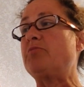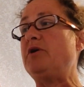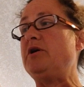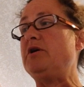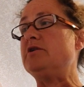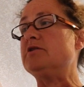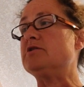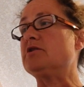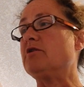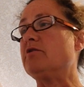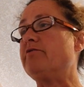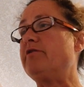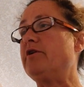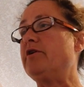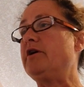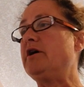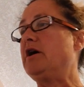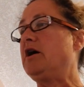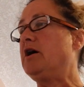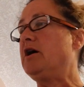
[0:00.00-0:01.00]
beans are
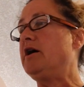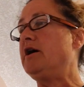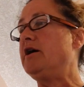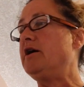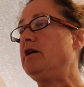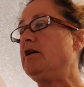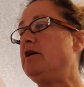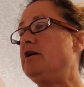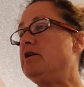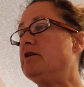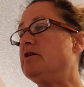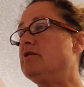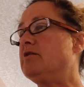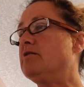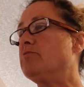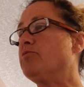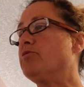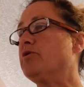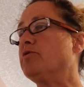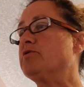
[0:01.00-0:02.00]
very high
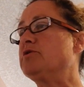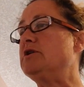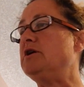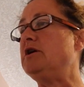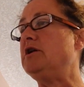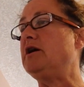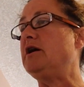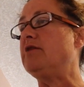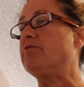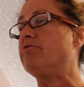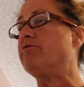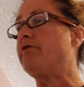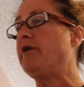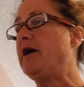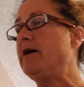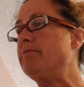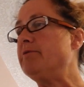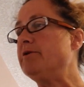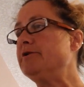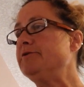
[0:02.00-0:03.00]
in protein and
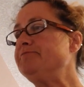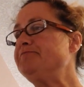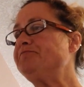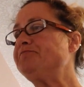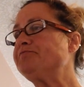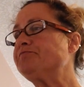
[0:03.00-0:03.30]
fiber.